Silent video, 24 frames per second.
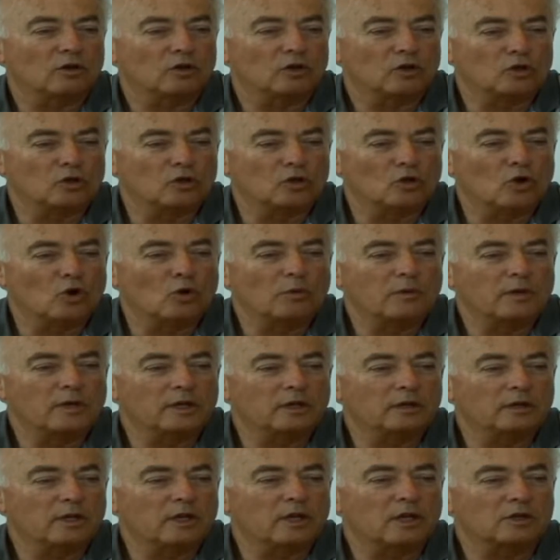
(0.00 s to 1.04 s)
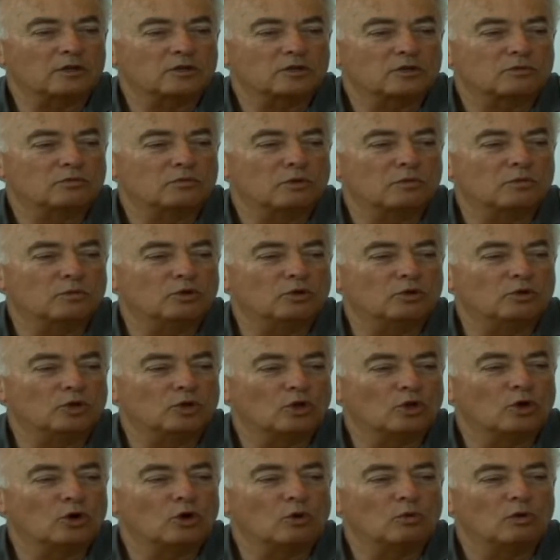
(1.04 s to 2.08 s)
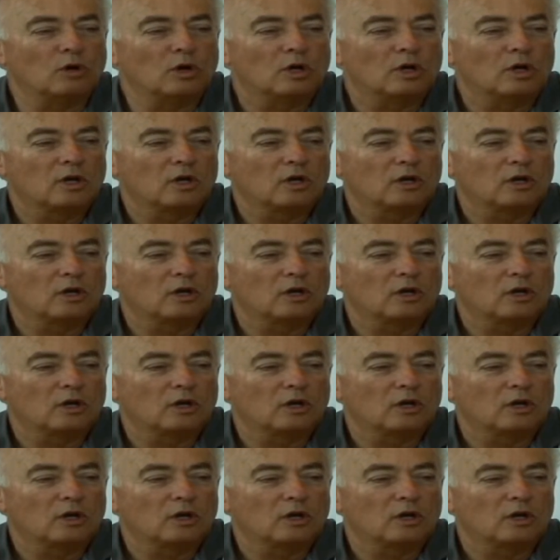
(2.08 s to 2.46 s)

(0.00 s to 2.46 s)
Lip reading: knowing this, we will know